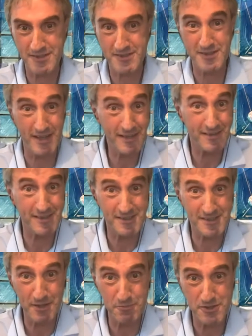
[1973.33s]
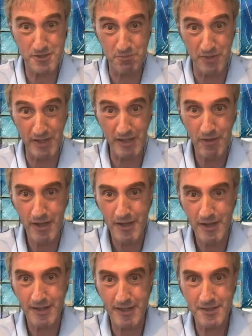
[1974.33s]
That, it seems to me,
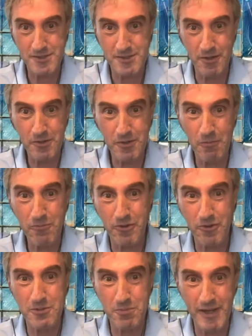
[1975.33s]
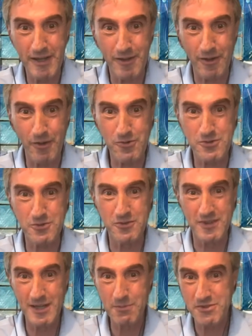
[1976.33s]
gets uncomfortably close to
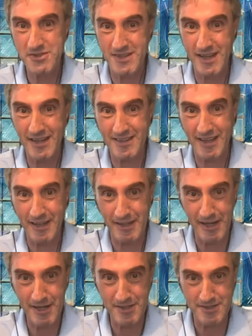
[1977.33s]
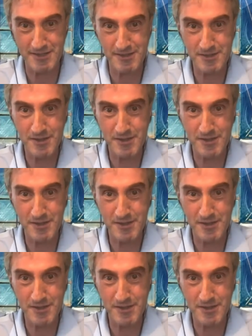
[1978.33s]
deep state allegations